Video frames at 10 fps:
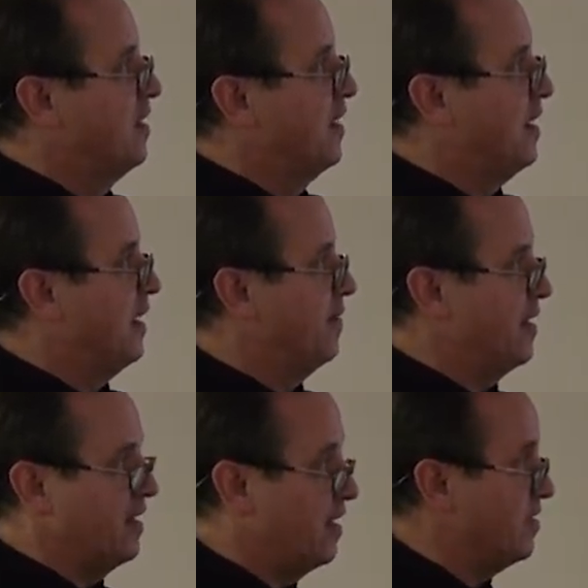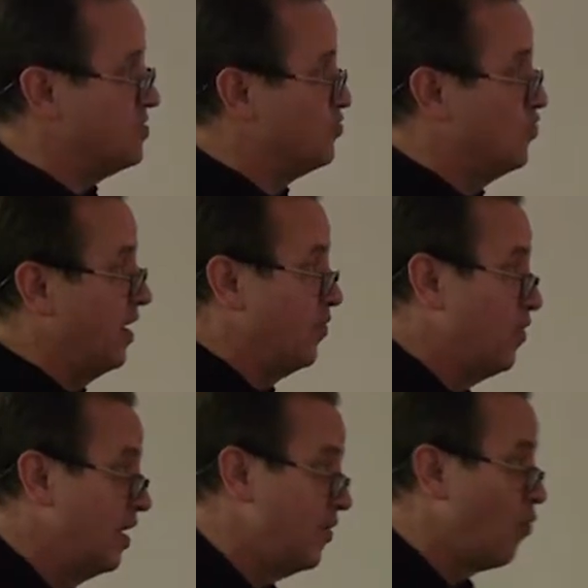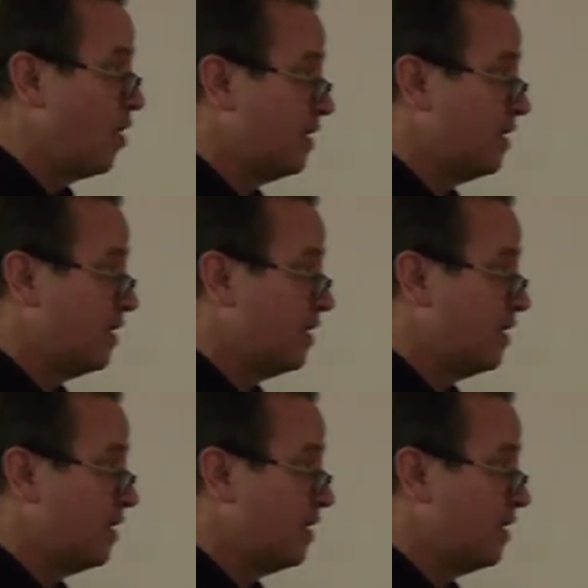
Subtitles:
And this has really worked